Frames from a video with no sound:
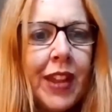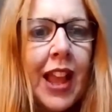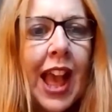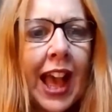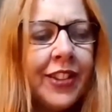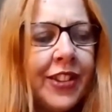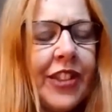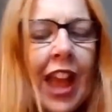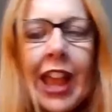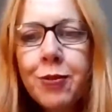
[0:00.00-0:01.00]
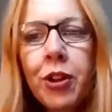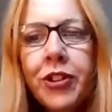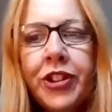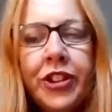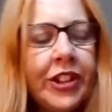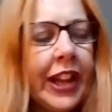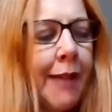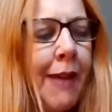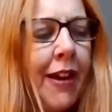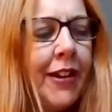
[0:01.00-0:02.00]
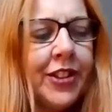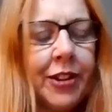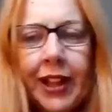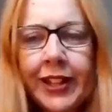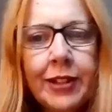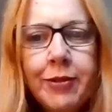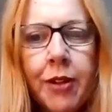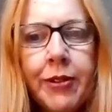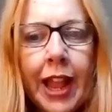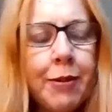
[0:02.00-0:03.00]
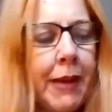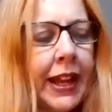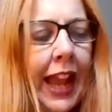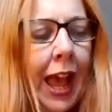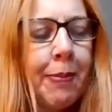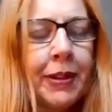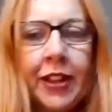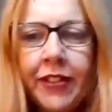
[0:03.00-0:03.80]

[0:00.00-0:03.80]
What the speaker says: And they had wanted to get married, so I said, okay, we make it happen.